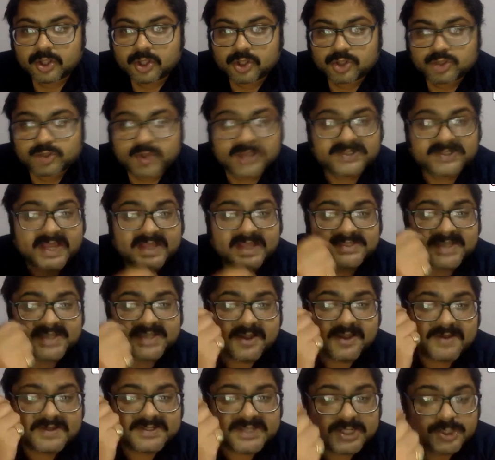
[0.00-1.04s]
So as I
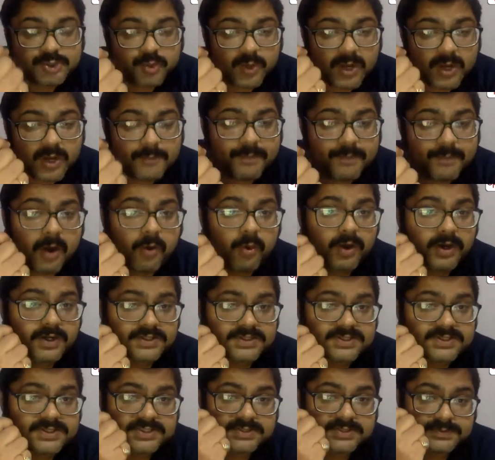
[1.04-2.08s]
said, residual
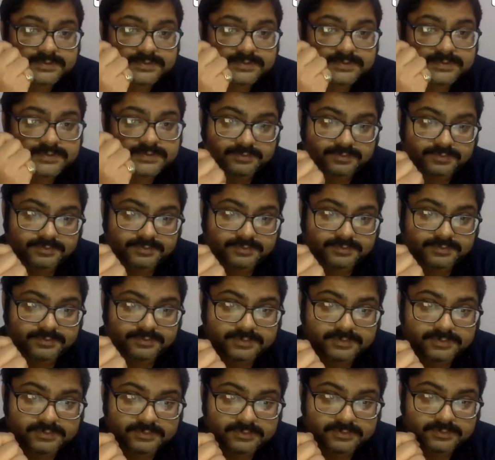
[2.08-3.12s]
powers
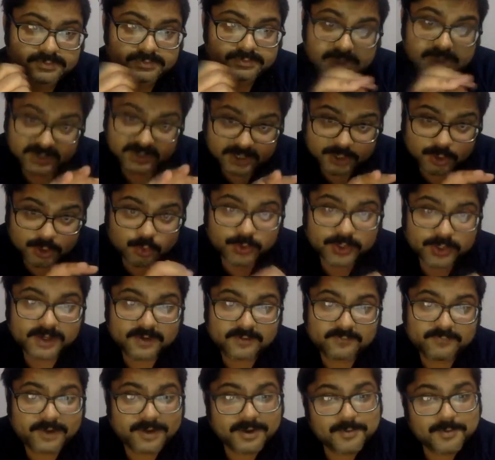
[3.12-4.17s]
in the
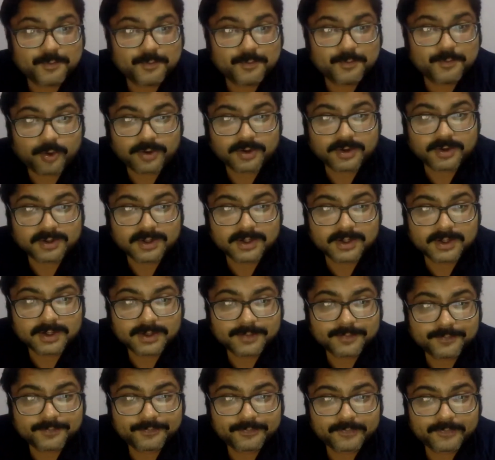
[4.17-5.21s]
union, very importantly,
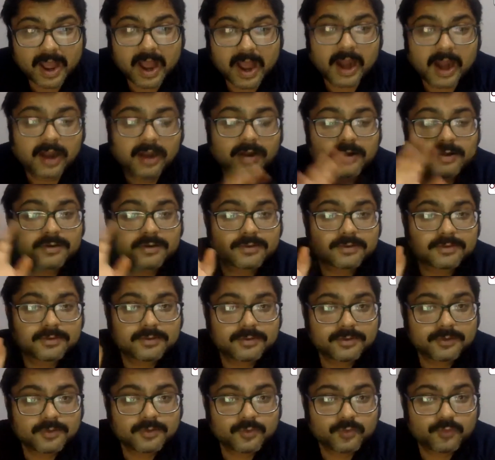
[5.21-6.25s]
are
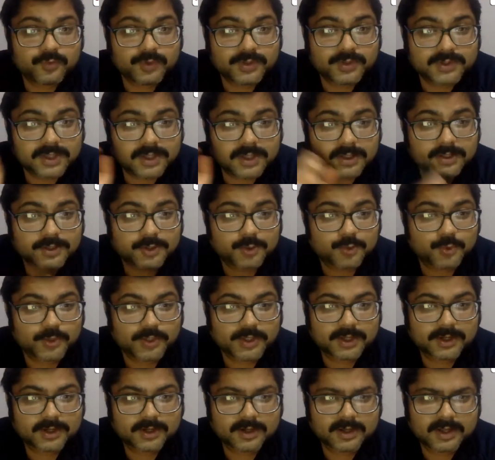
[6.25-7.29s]
with the
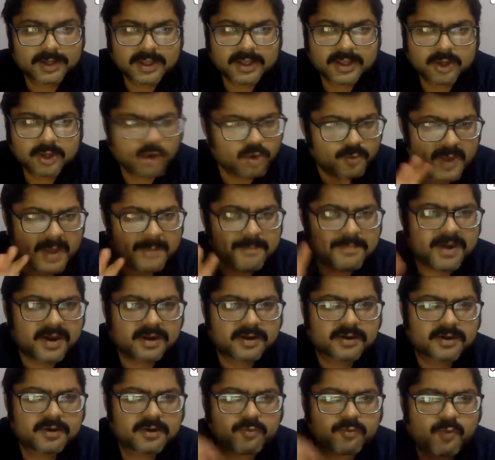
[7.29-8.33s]
union. Now
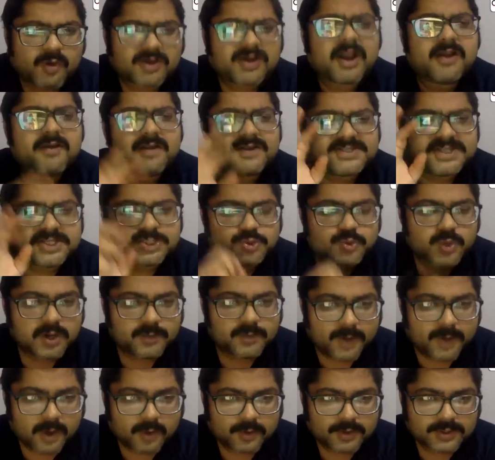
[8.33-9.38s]
remember, what are residual
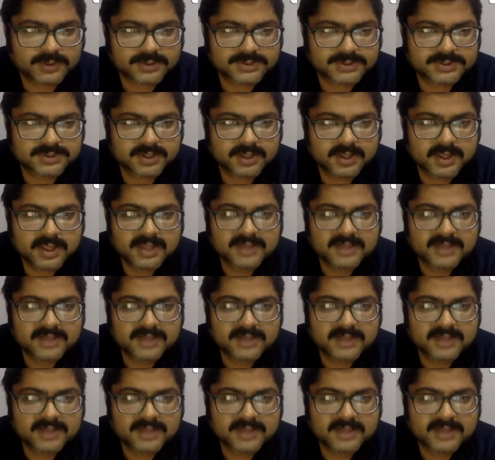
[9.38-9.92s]
powers?